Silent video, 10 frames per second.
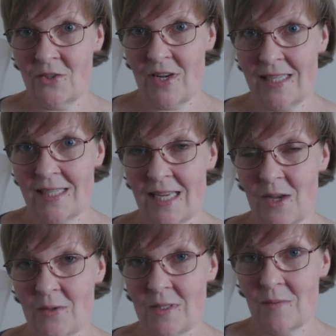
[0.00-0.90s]
traced
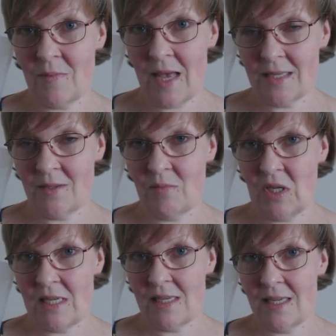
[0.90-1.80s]
out pattern
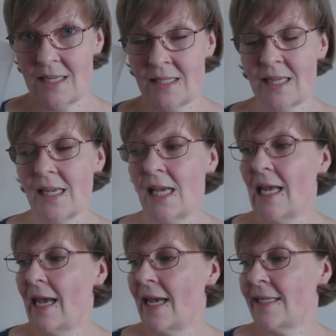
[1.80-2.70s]
pieces,
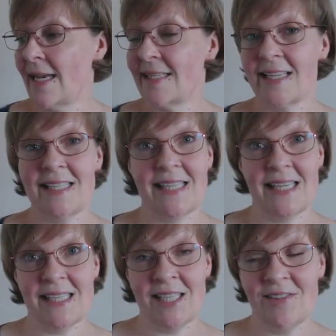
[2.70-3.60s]
and yes, I
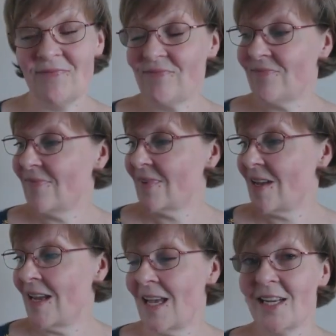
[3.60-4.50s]
did.
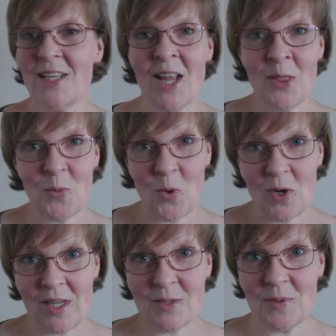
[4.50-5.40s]
I had another
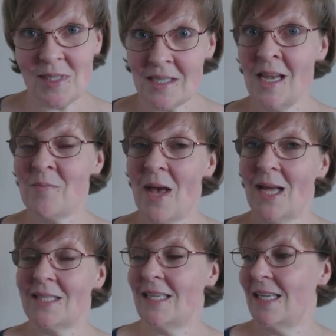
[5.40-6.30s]
wallet with the same
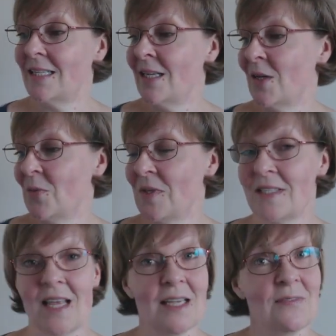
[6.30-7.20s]
pattern in
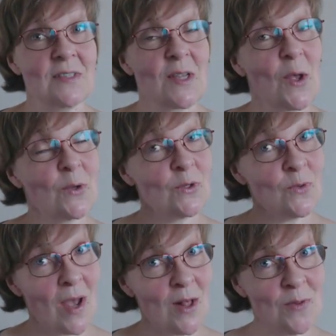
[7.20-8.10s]
with size
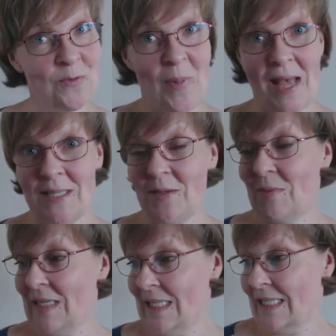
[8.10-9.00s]
12 pattern
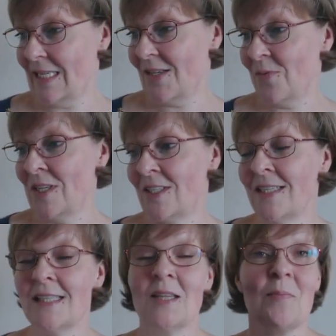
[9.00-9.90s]
pieces, which
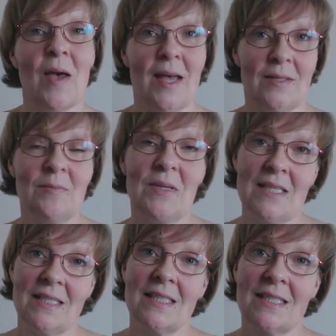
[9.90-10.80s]
is the pattern
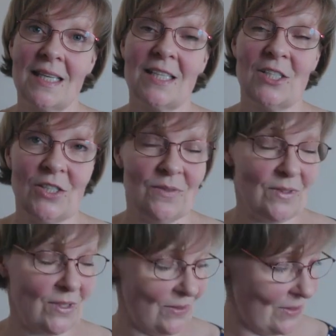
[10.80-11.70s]
pieces that I should
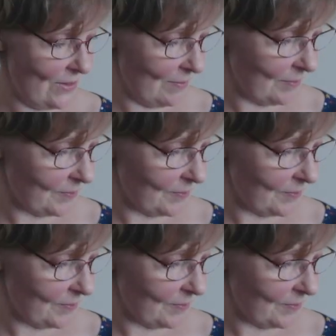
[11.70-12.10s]
have used.